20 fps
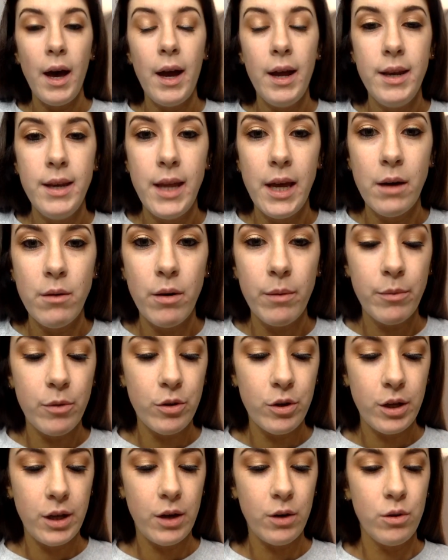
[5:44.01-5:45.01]
And now I'm
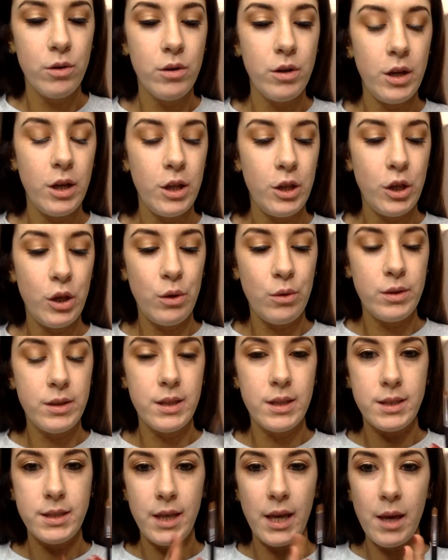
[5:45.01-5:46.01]
going to go and use
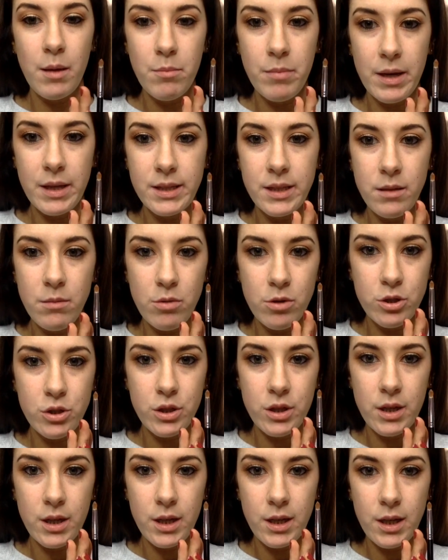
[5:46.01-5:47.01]
the same pencil brush
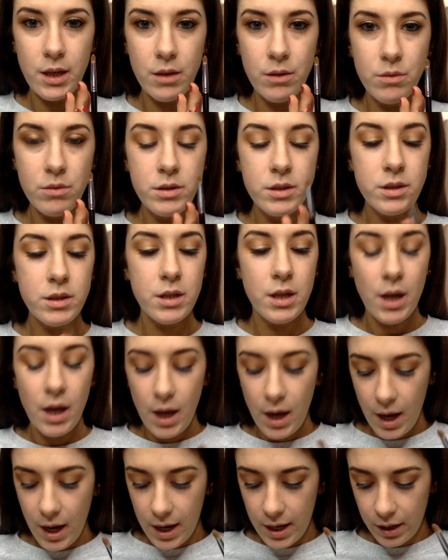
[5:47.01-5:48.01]
that I used,
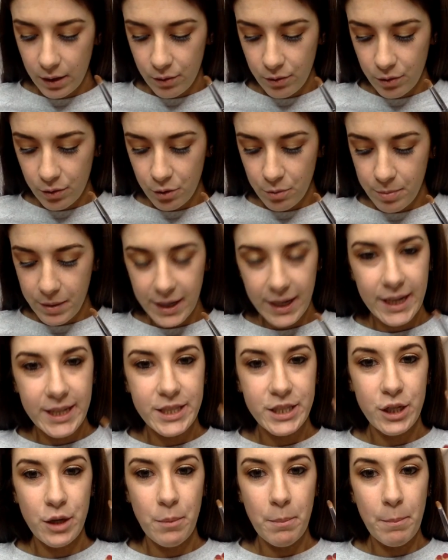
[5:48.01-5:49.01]
and I'm going to go back
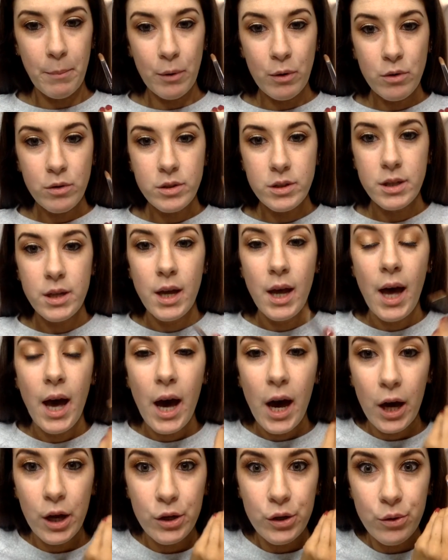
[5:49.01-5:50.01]
into Booked
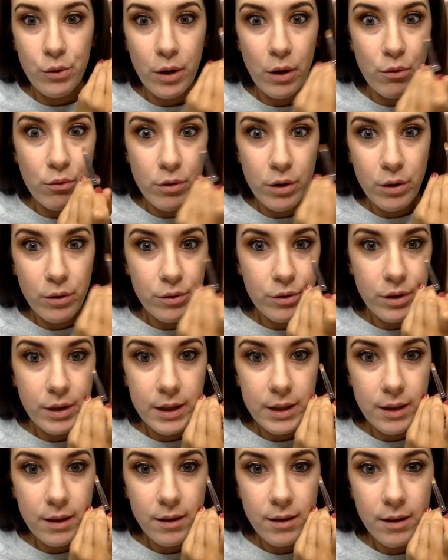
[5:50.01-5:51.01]
and do that right
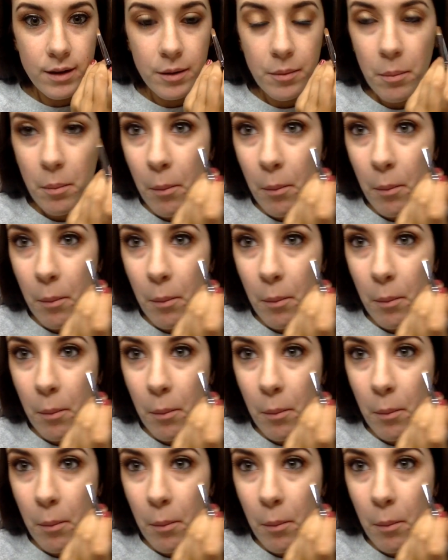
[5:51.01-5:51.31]
underneath the eye.